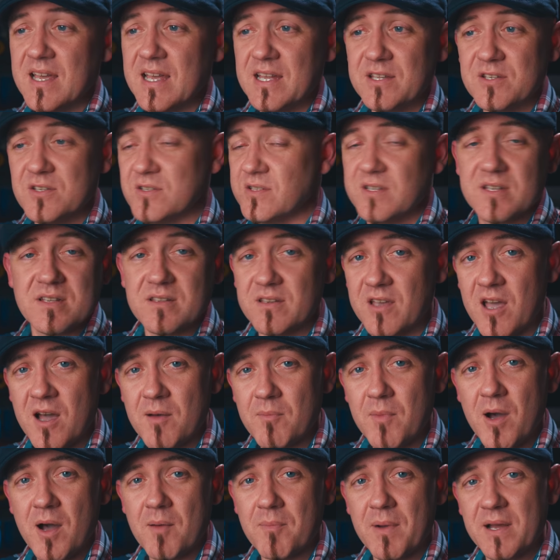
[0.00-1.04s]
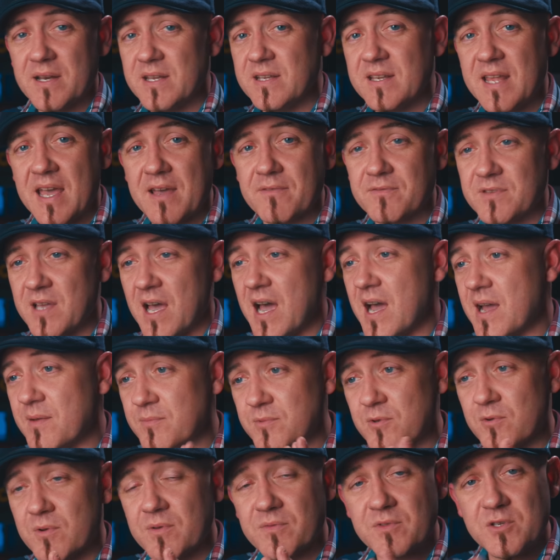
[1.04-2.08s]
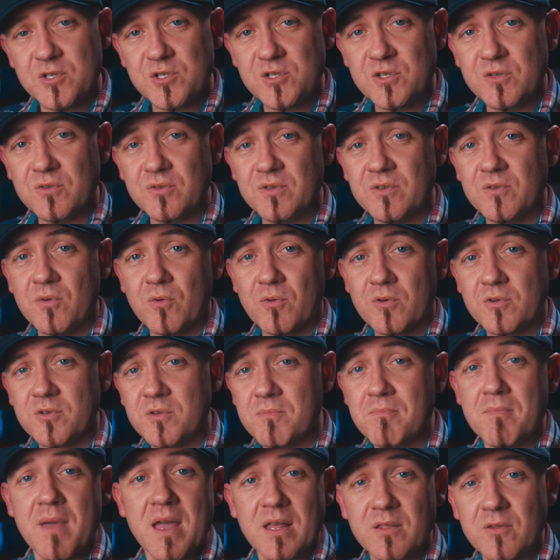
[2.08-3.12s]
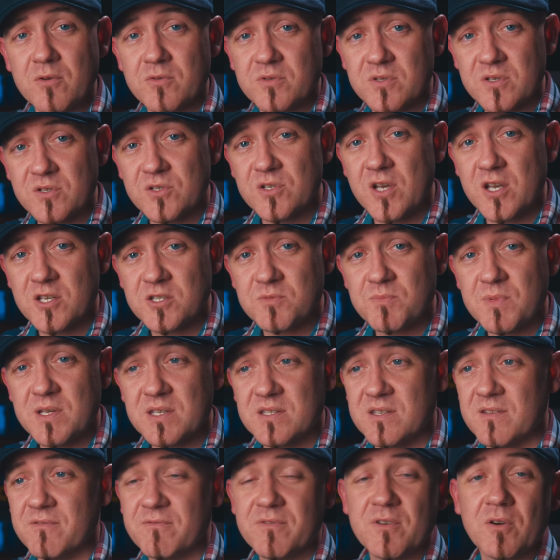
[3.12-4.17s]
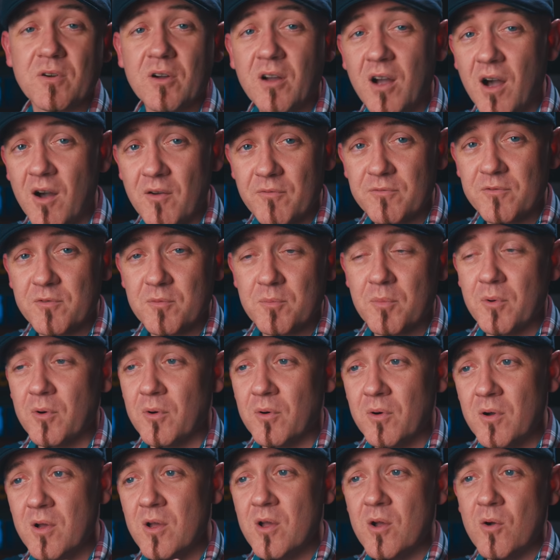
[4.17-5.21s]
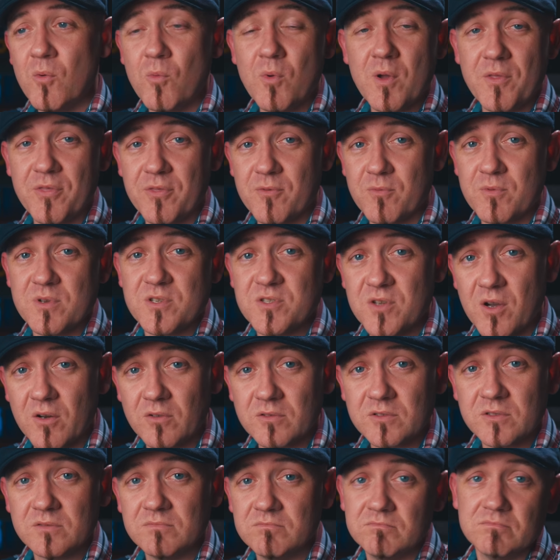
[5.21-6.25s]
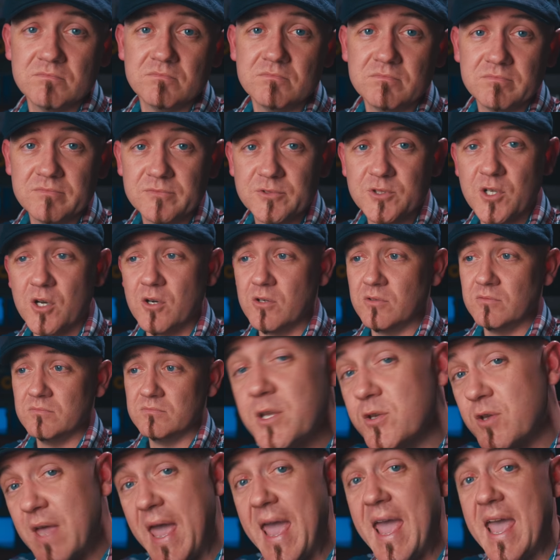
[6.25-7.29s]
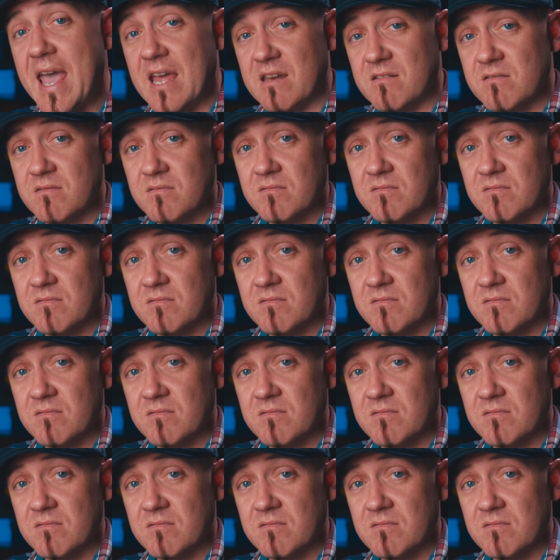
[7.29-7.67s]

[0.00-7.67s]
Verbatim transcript: It just didn't come up. I didn't have time during the shoot in order to make those adjustments and feel comfortable with the result. So, but you can.